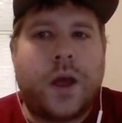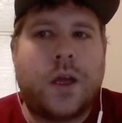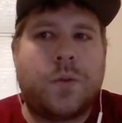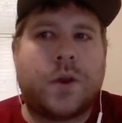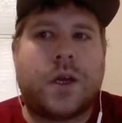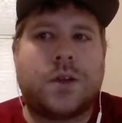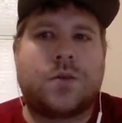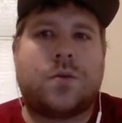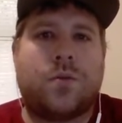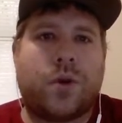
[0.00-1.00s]

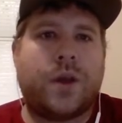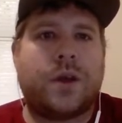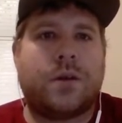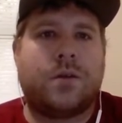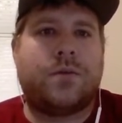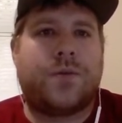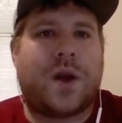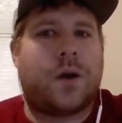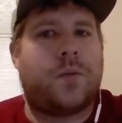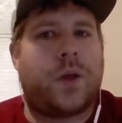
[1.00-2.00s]
potential in breeding.
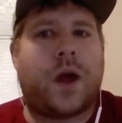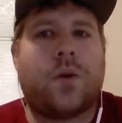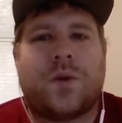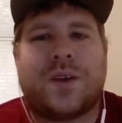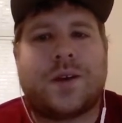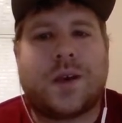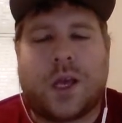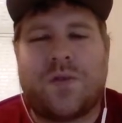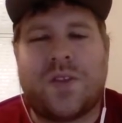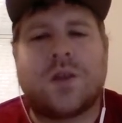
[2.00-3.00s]
I don't really
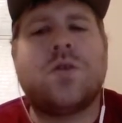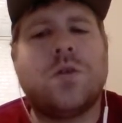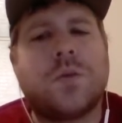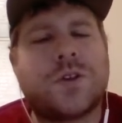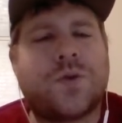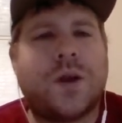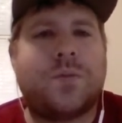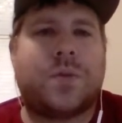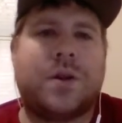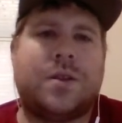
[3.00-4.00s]
give that too much
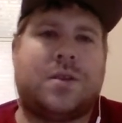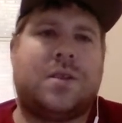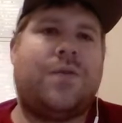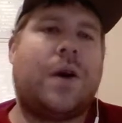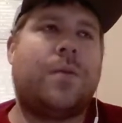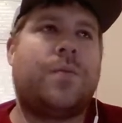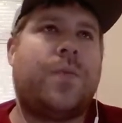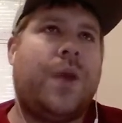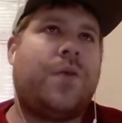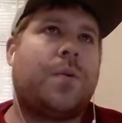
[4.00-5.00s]
weight, but it's if I'm
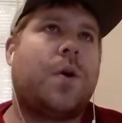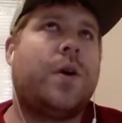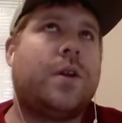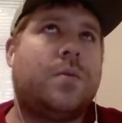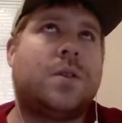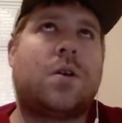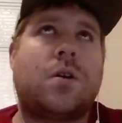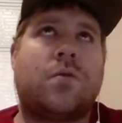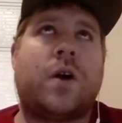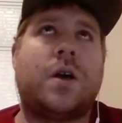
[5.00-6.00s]
going to be
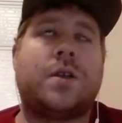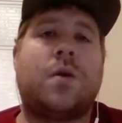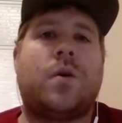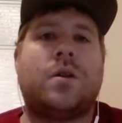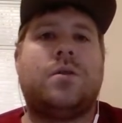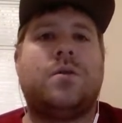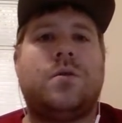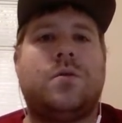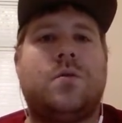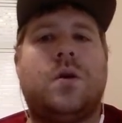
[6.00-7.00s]
starting fresh, I want
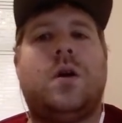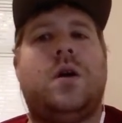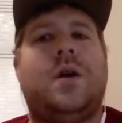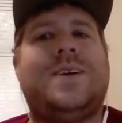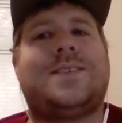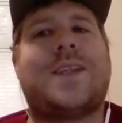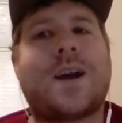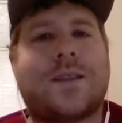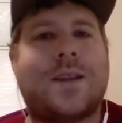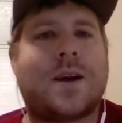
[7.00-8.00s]
to
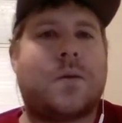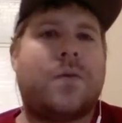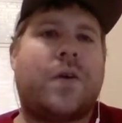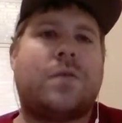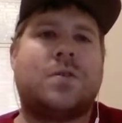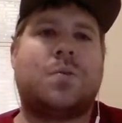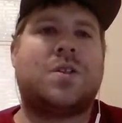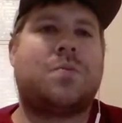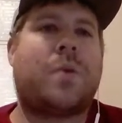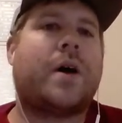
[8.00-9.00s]
stack the deck in my favor as much
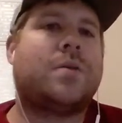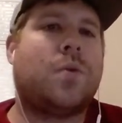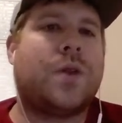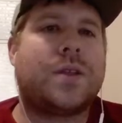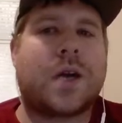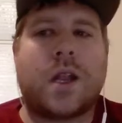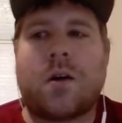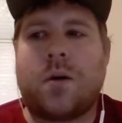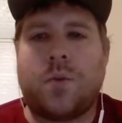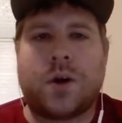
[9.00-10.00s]
as possible, and that's kind of
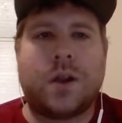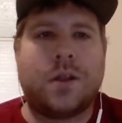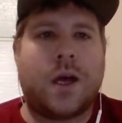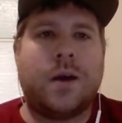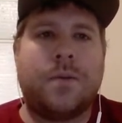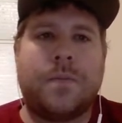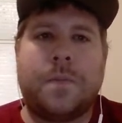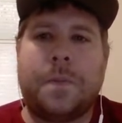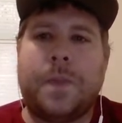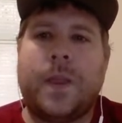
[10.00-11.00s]
how I'm looking at that.
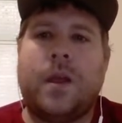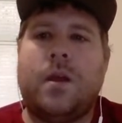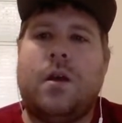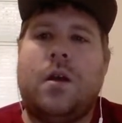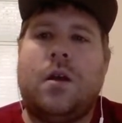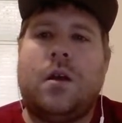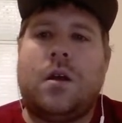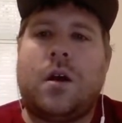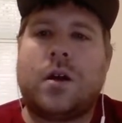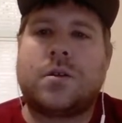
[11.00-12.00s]

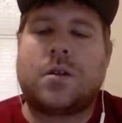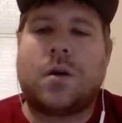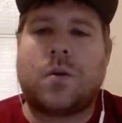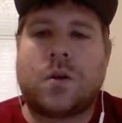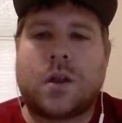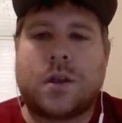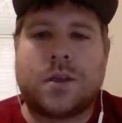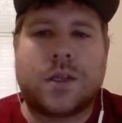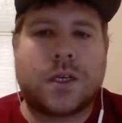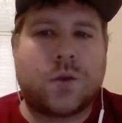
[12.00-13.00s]
Alright, so now we look at
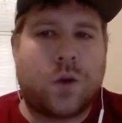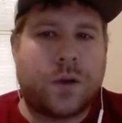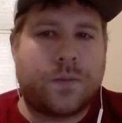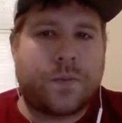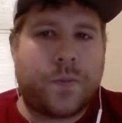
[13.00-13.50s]
this next one.